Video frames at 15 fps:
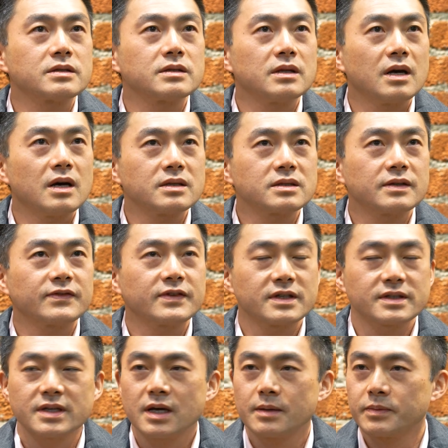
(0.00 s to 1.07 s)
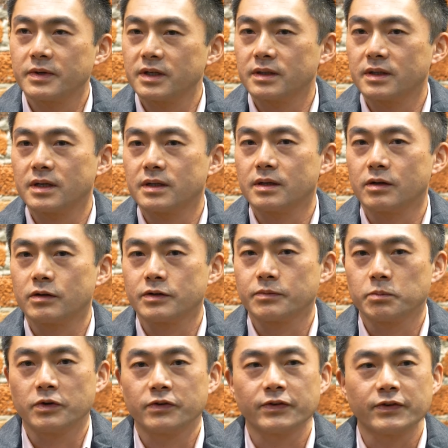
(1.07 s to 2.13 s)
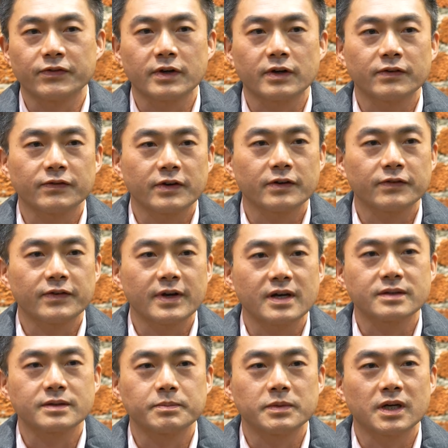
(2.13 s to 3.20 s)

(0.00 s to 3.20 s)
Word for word: lots of things happening that are moving very very fast.